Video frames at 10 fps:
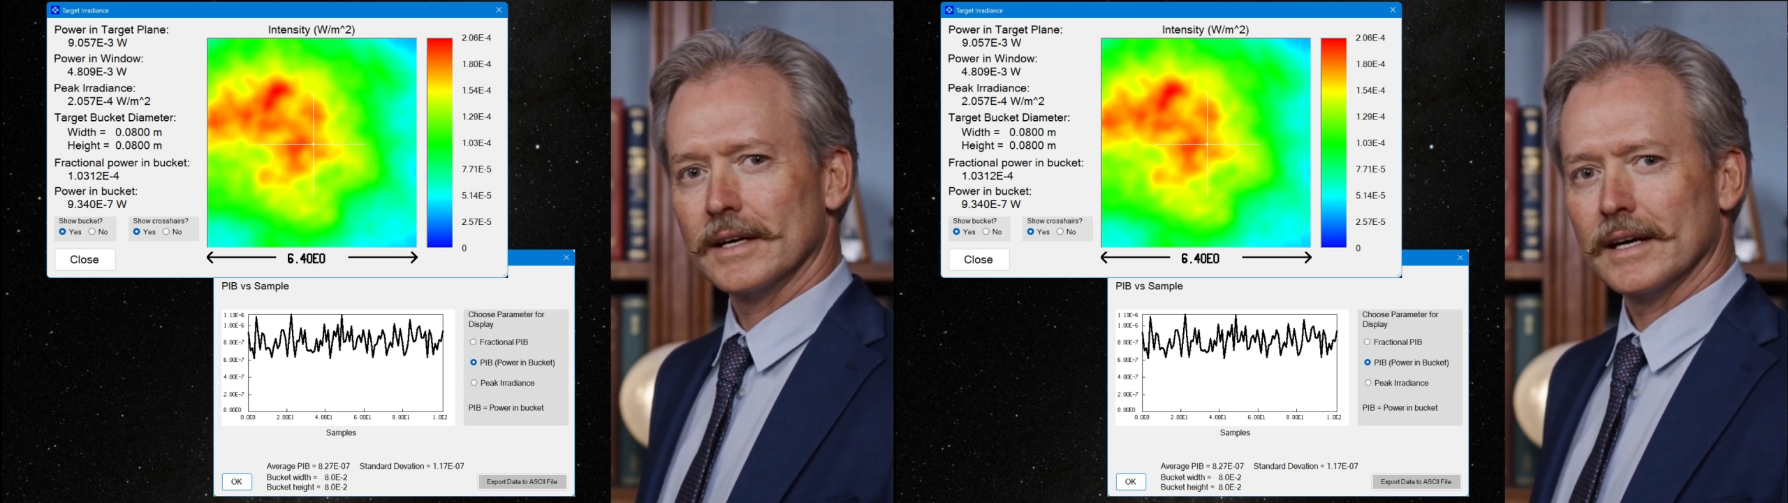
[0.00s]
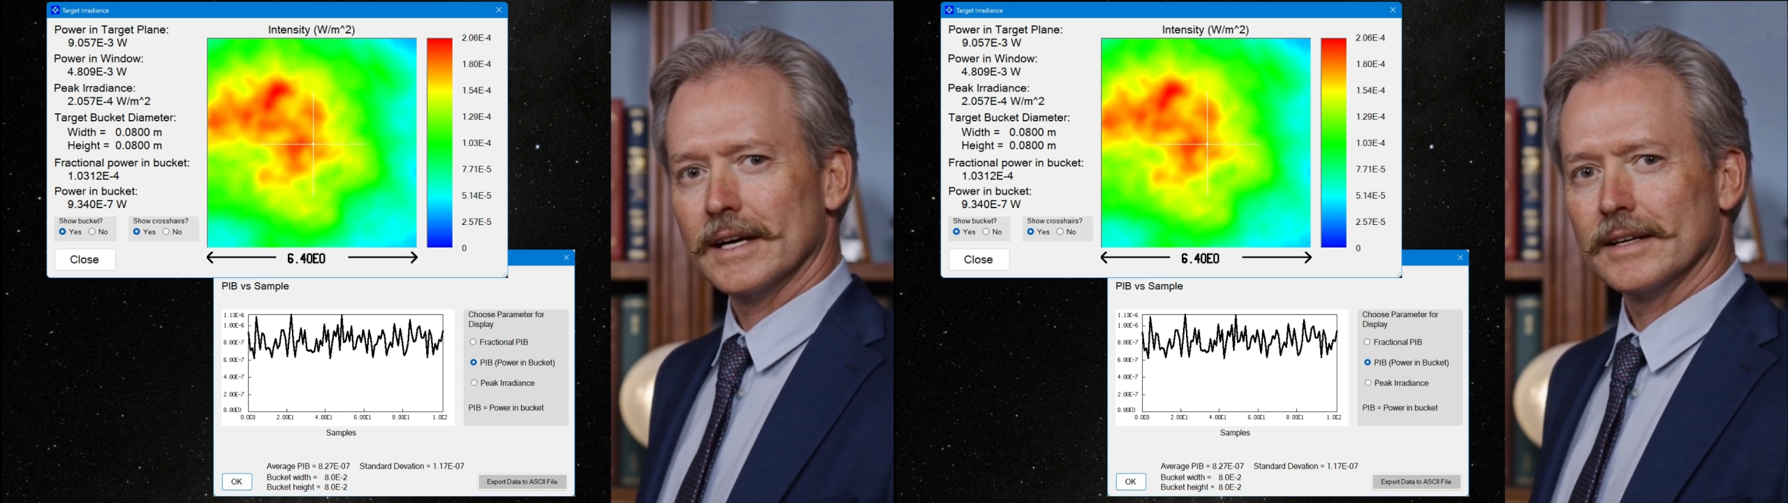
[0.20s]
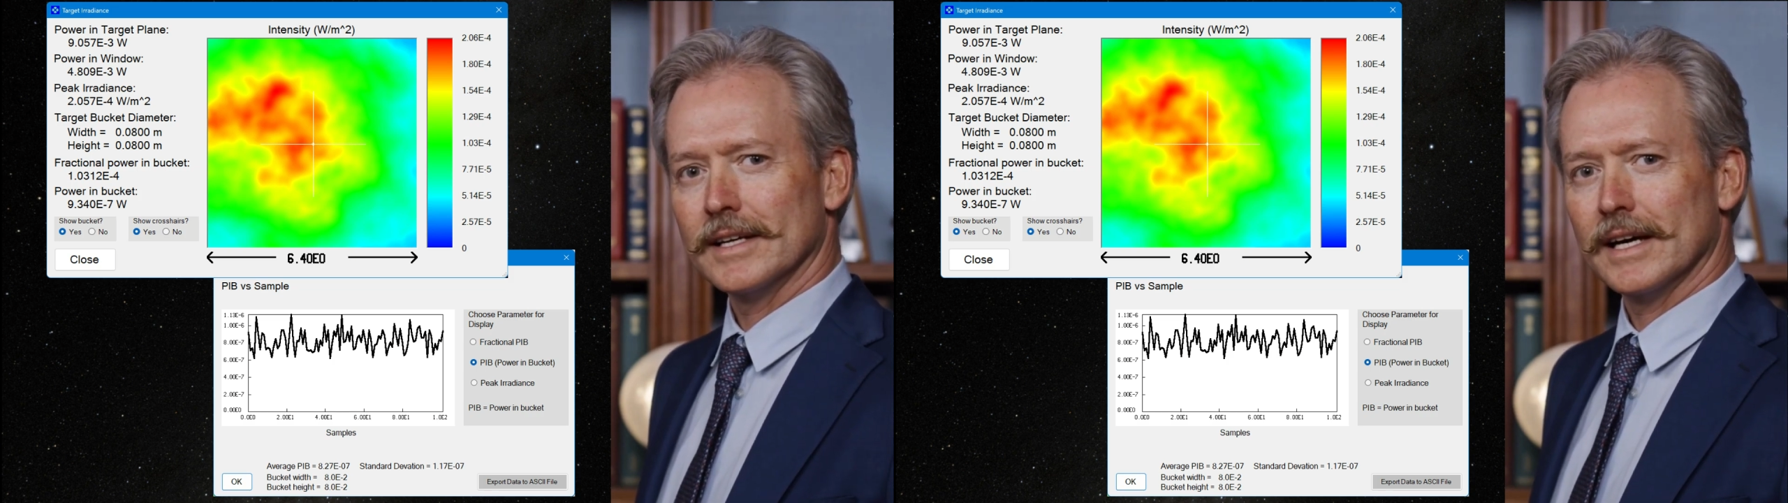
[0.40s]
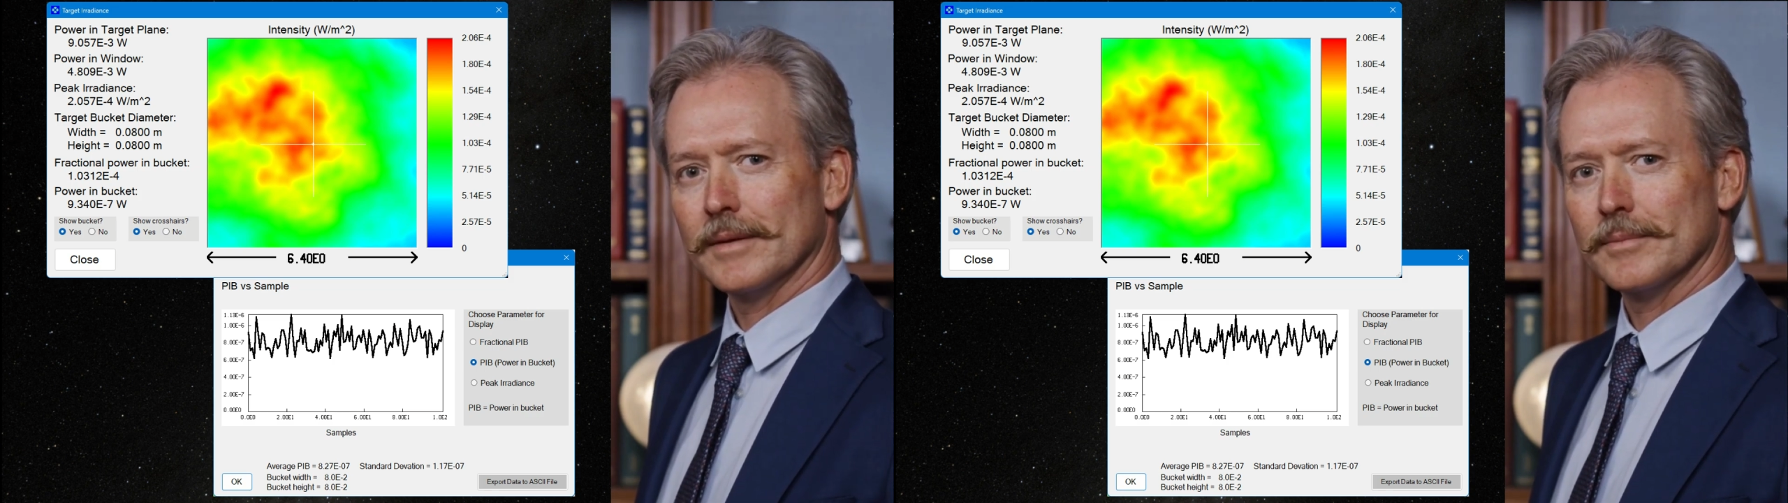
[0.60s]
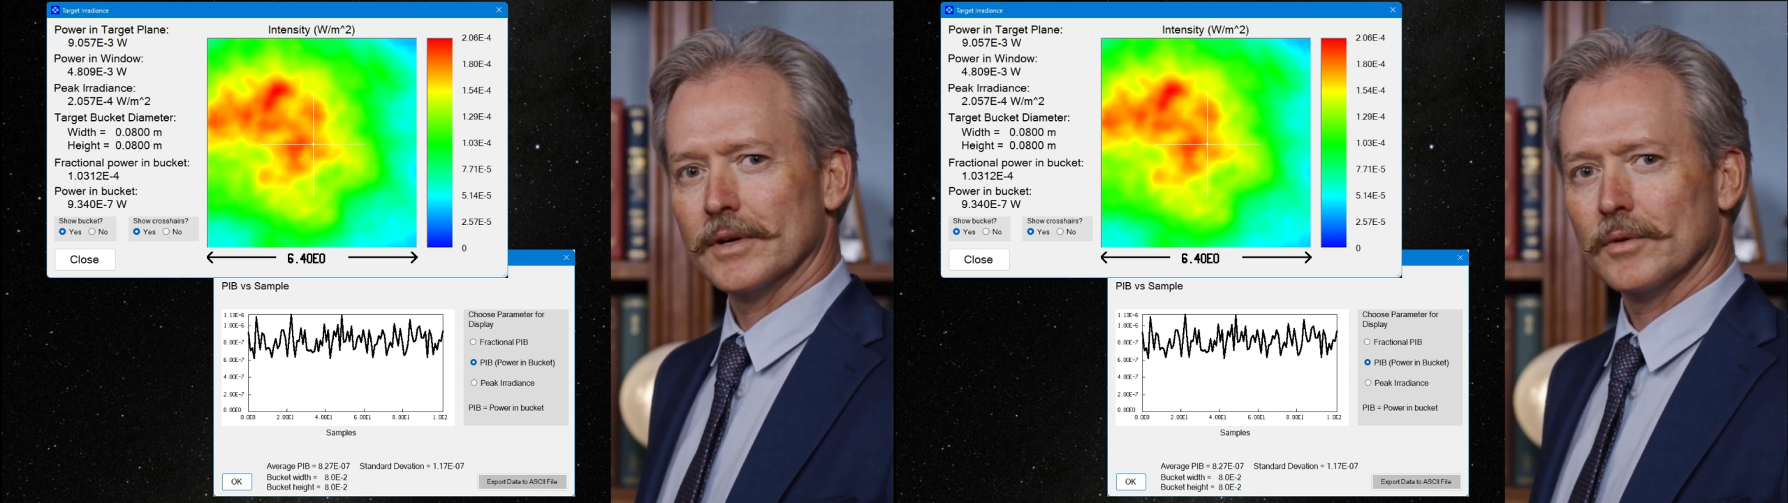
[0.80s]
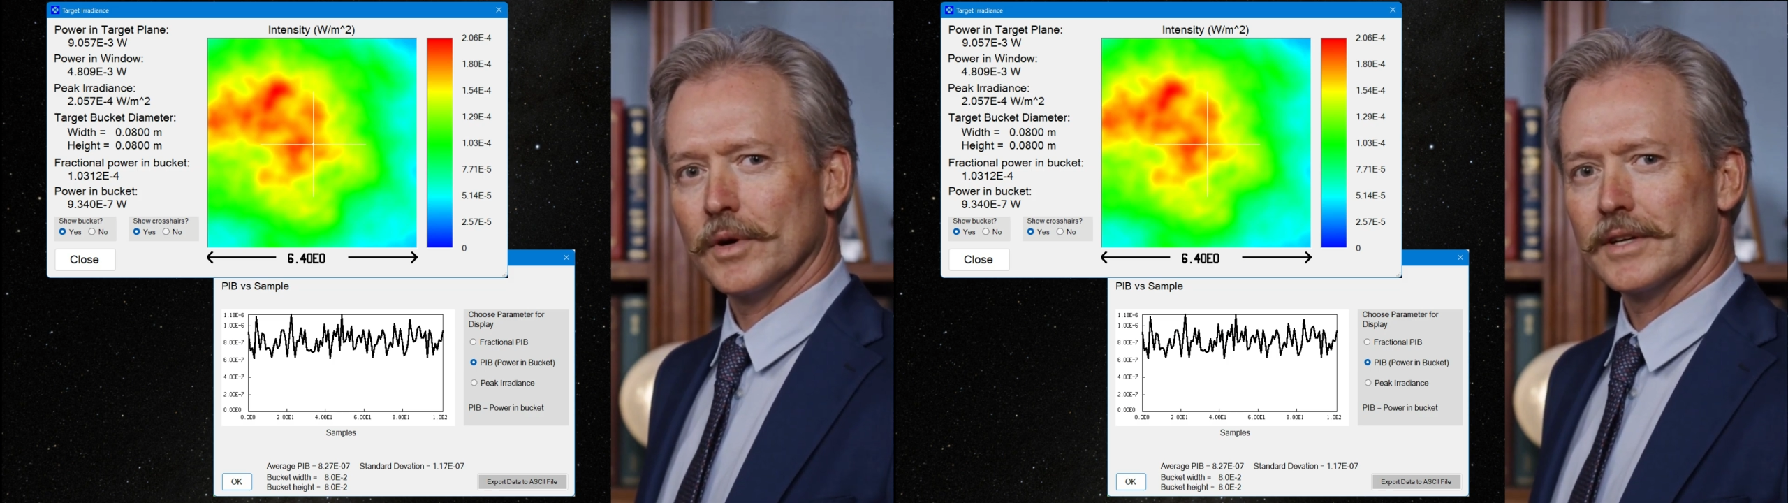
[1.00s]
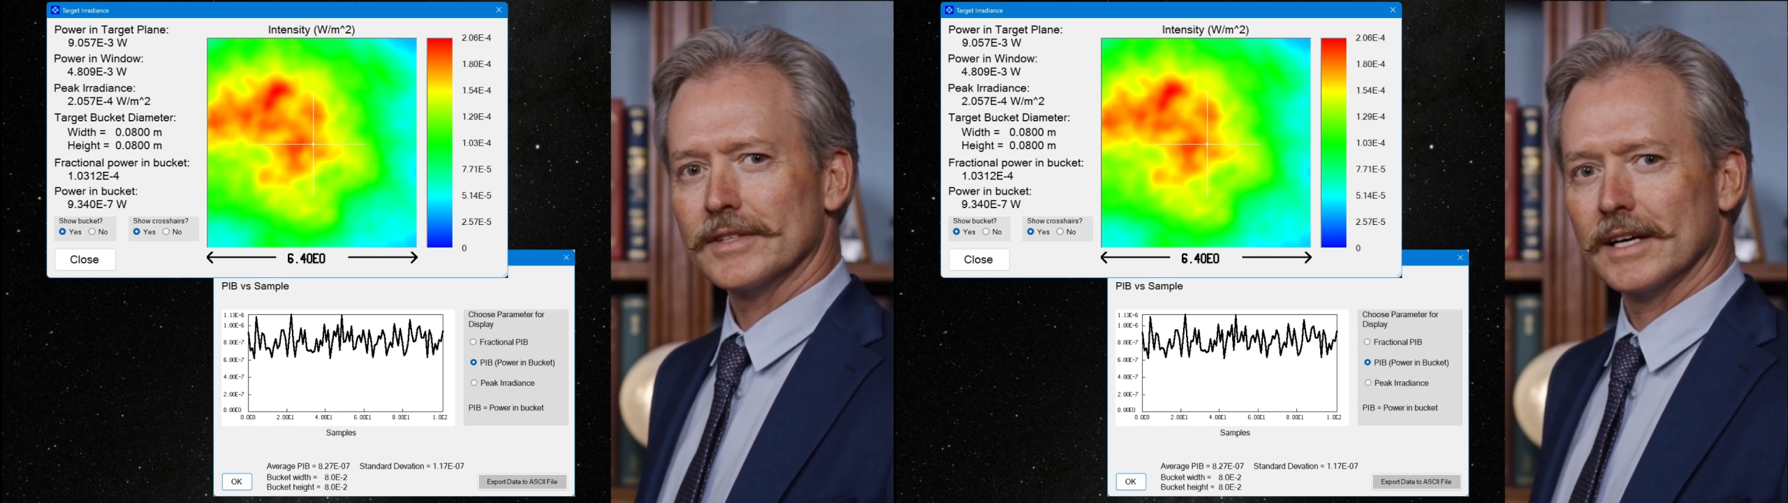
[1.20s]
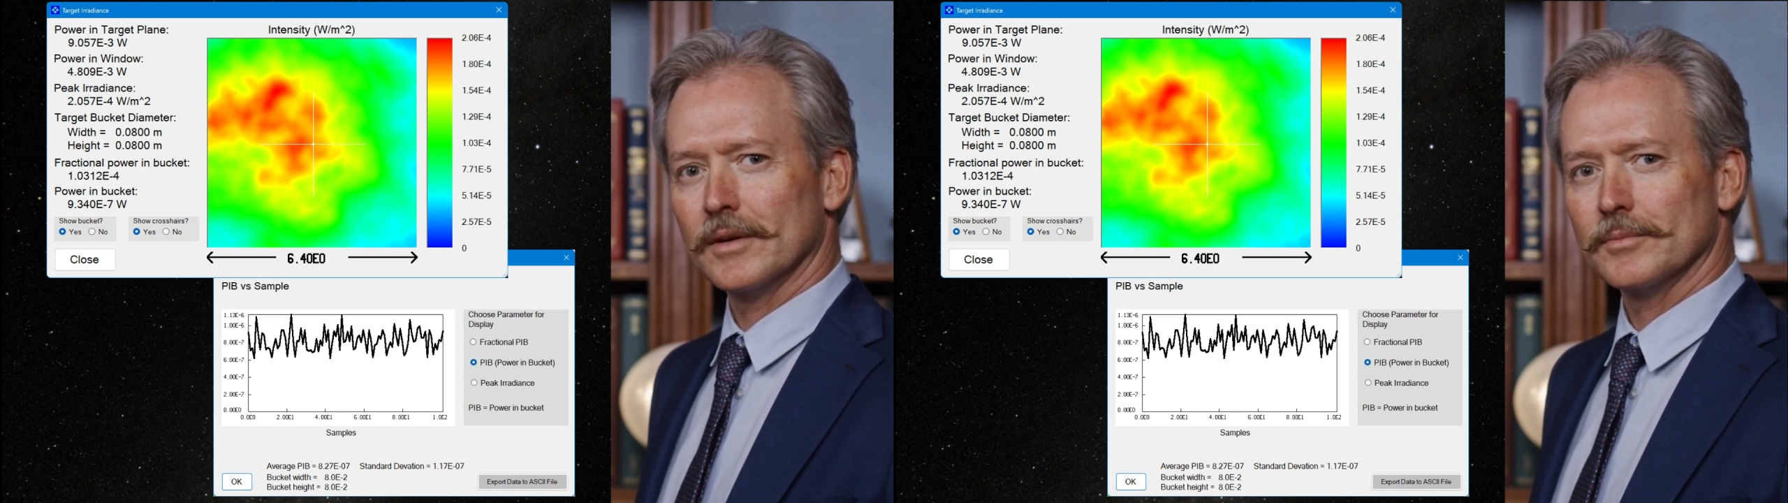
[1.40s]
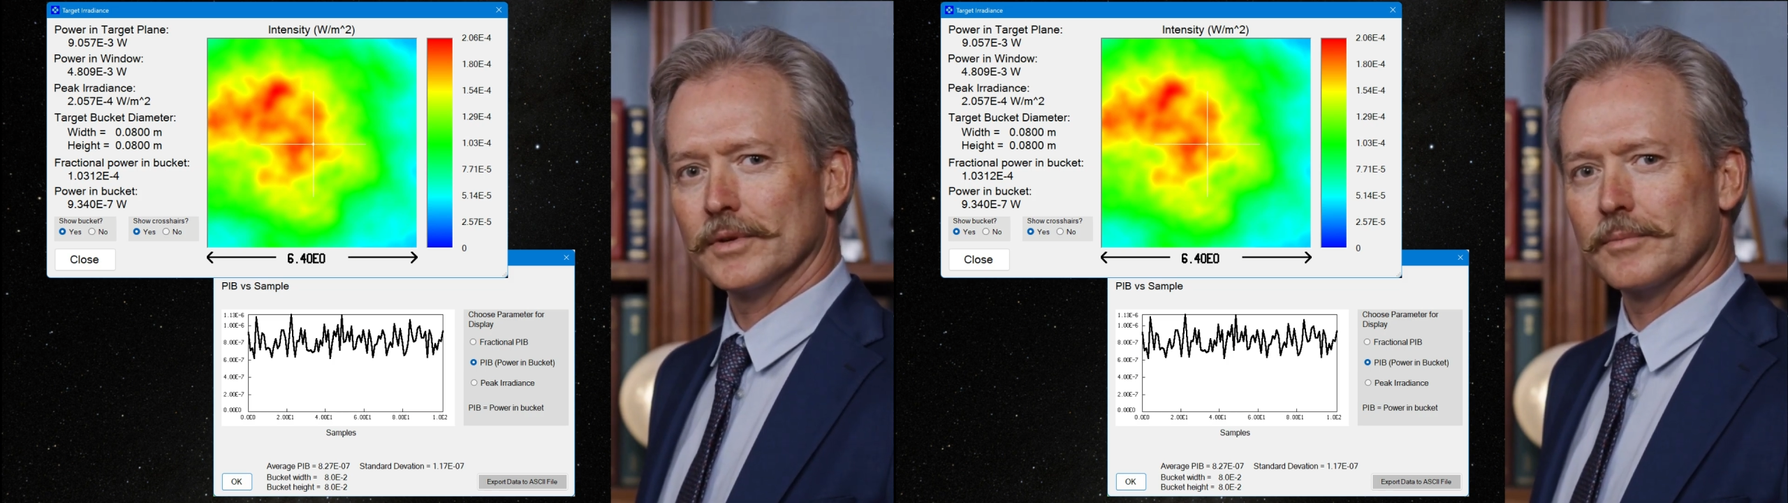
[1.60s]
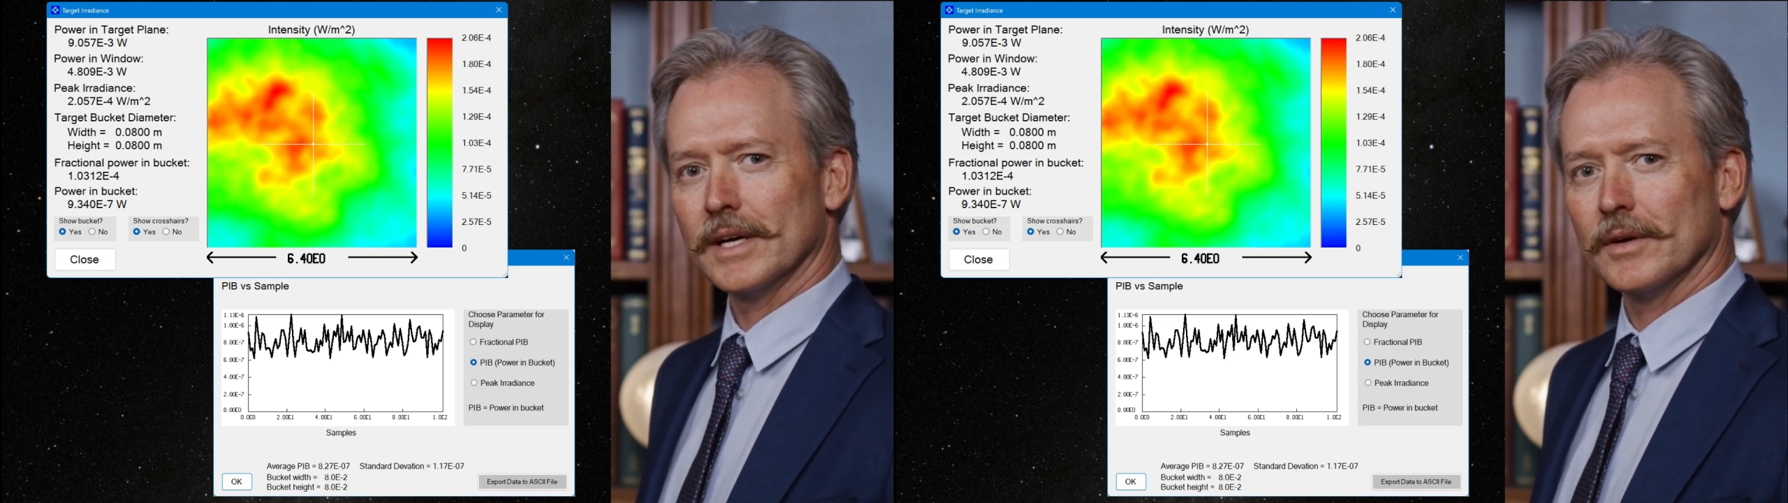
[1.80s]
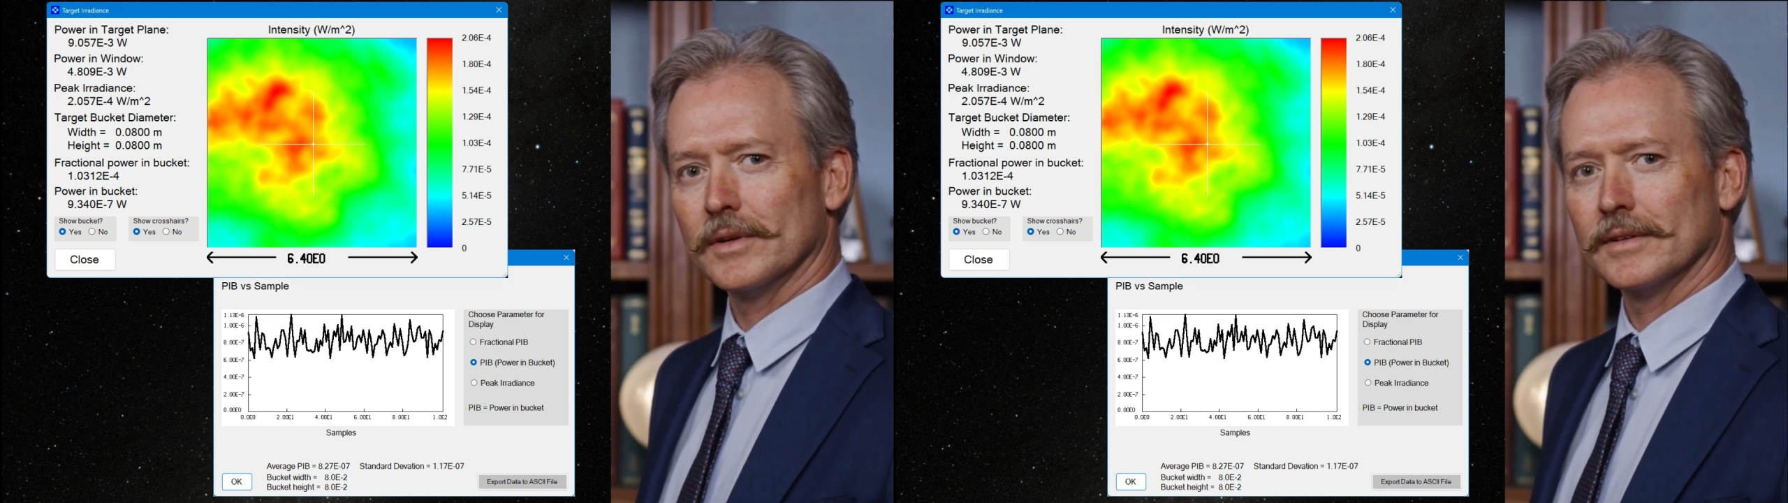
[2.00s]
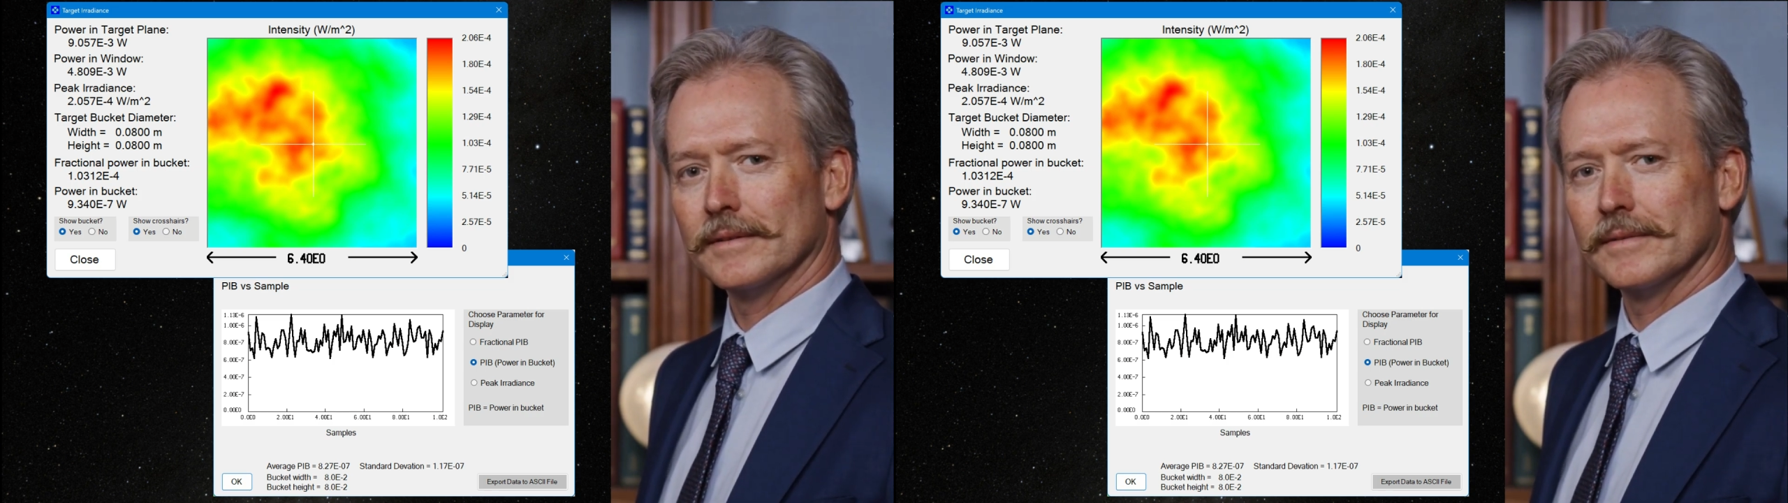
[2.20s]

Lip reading: and 10 milliwatts output power.